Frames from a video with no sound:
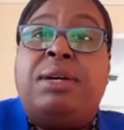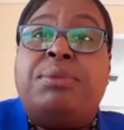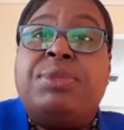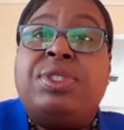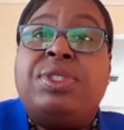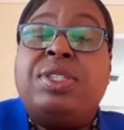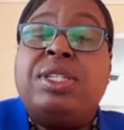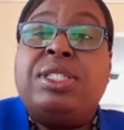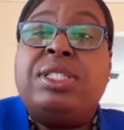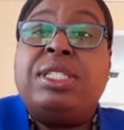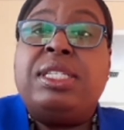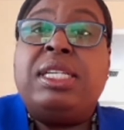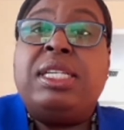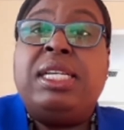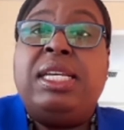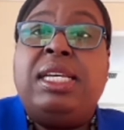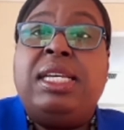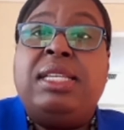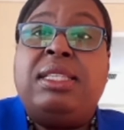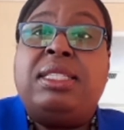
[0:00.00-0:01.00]

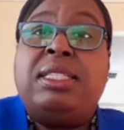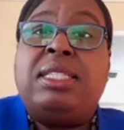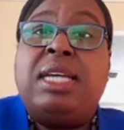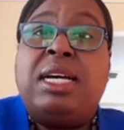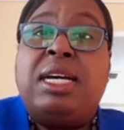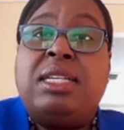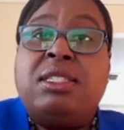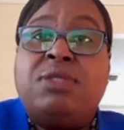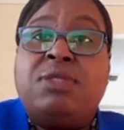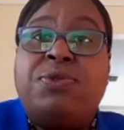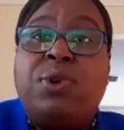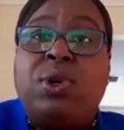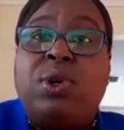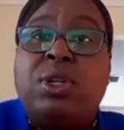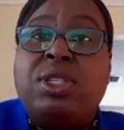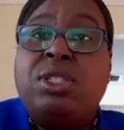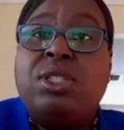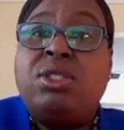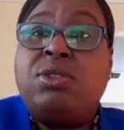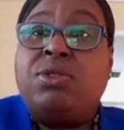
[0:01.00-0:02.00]
Certainly, the task
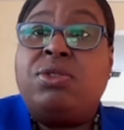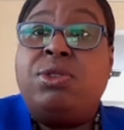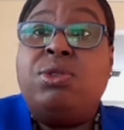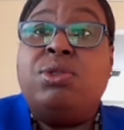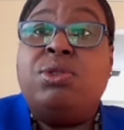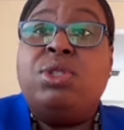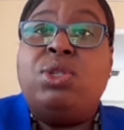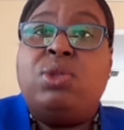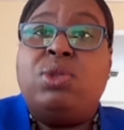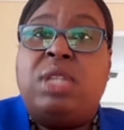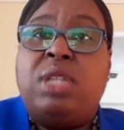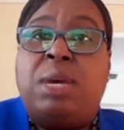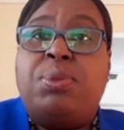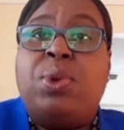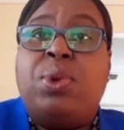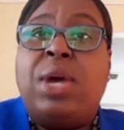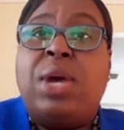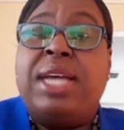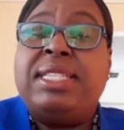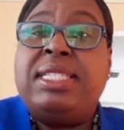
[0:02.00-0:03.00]
force through
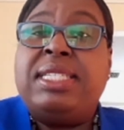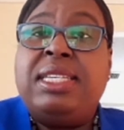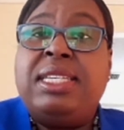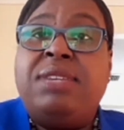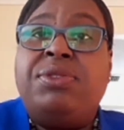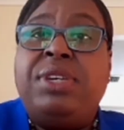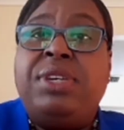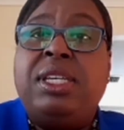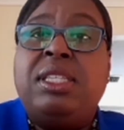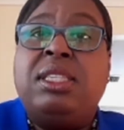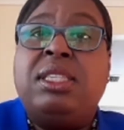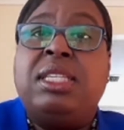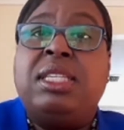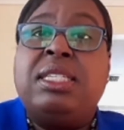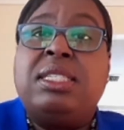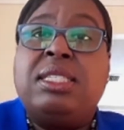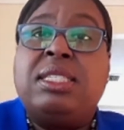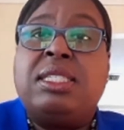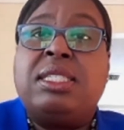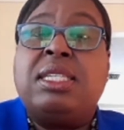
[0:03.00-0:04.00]
UWITV,
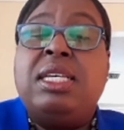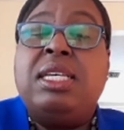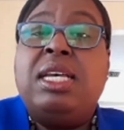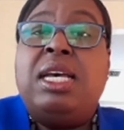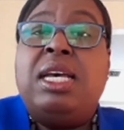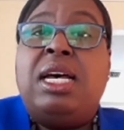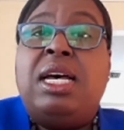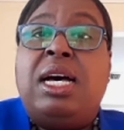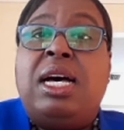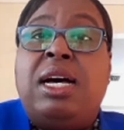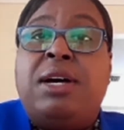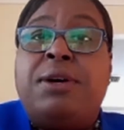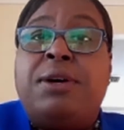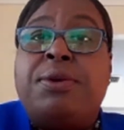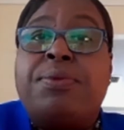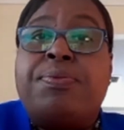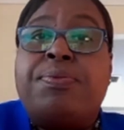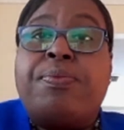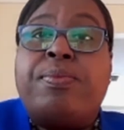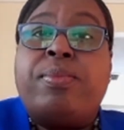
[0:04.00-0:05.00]
this
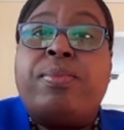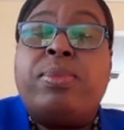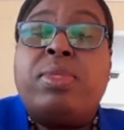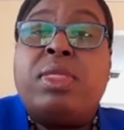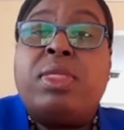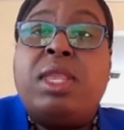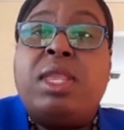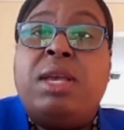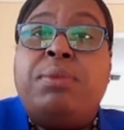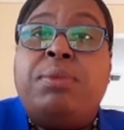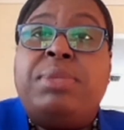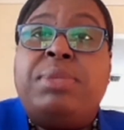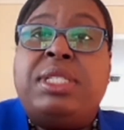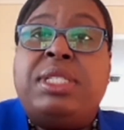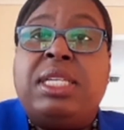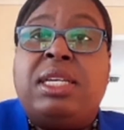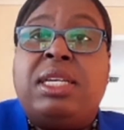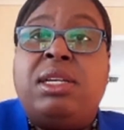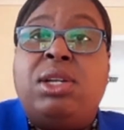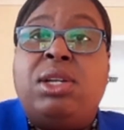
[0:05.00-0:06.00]
um,
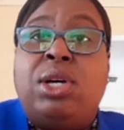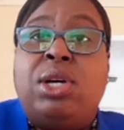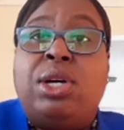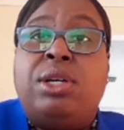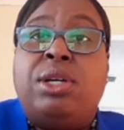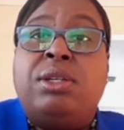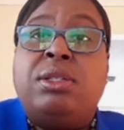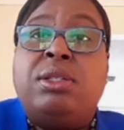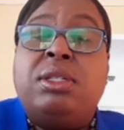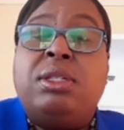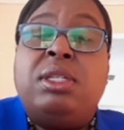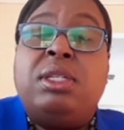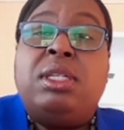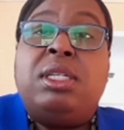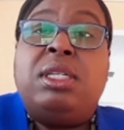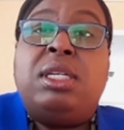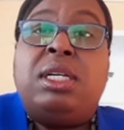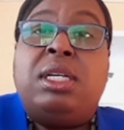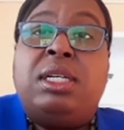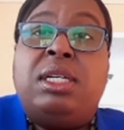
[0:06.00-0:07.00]
particular
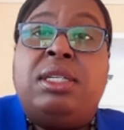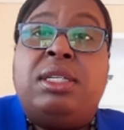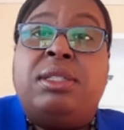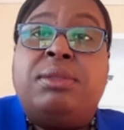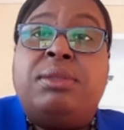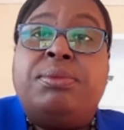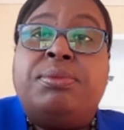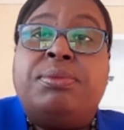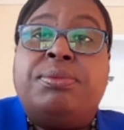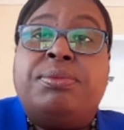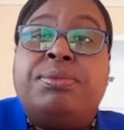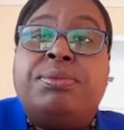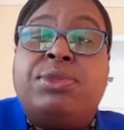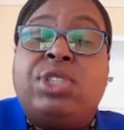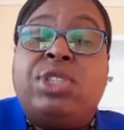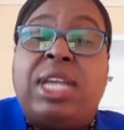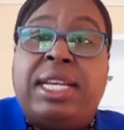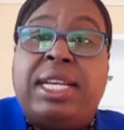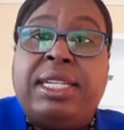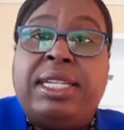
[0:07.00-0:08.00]
um,
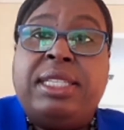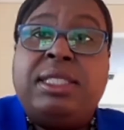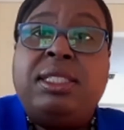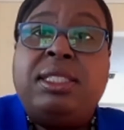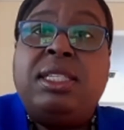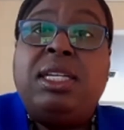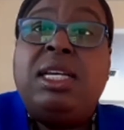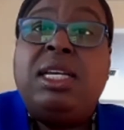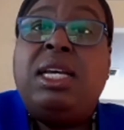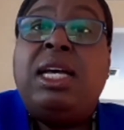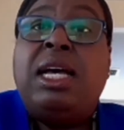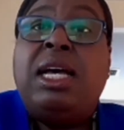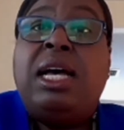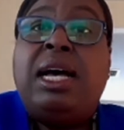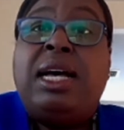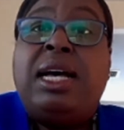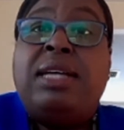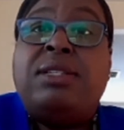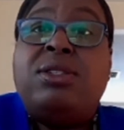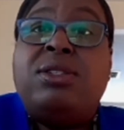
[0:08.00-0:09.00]
channel,
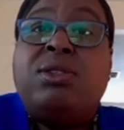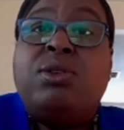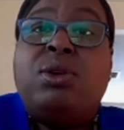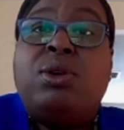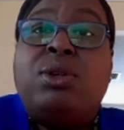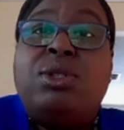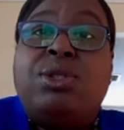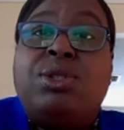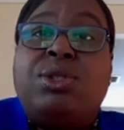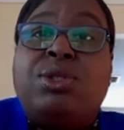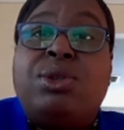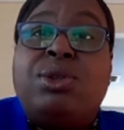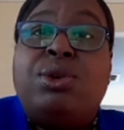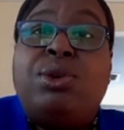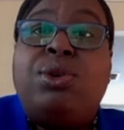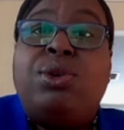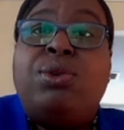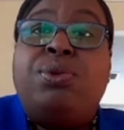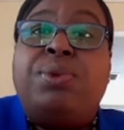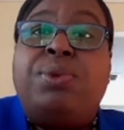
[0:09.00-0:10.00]
and
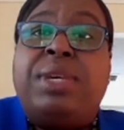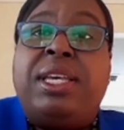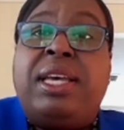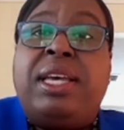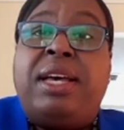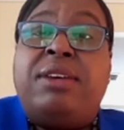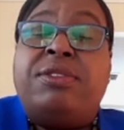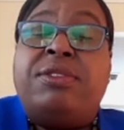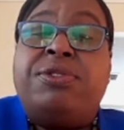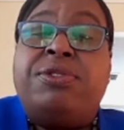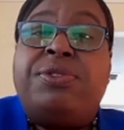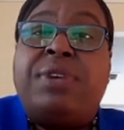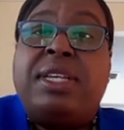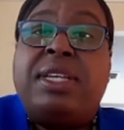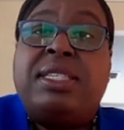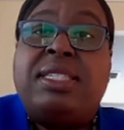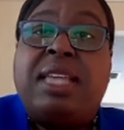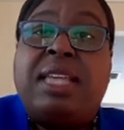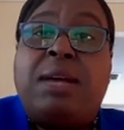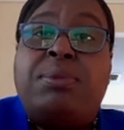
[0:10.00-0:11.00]
also we have
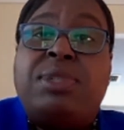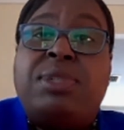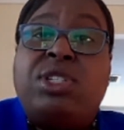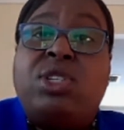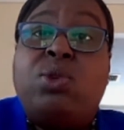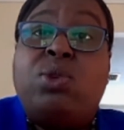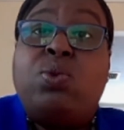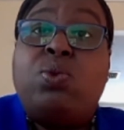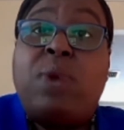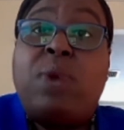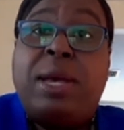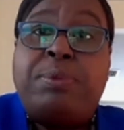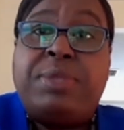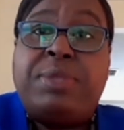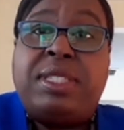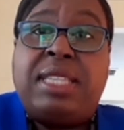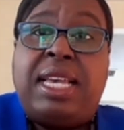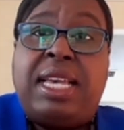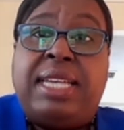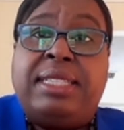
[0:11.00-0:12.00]
established a
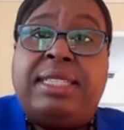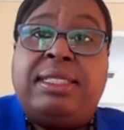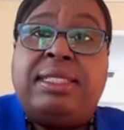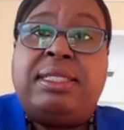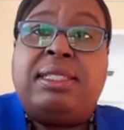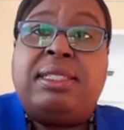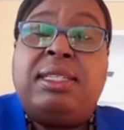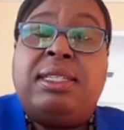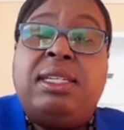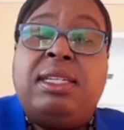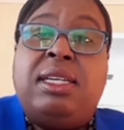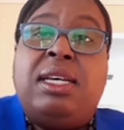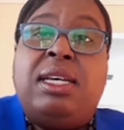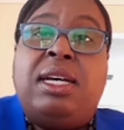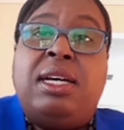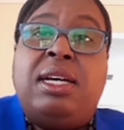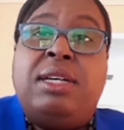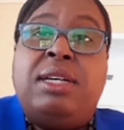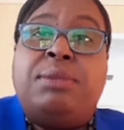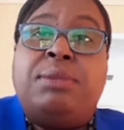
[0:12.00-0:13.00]
website
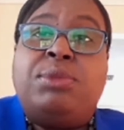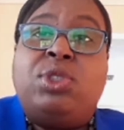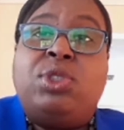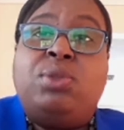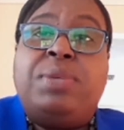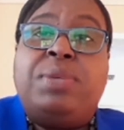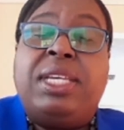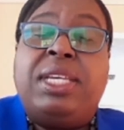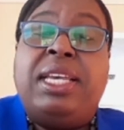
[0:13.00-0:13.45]
to be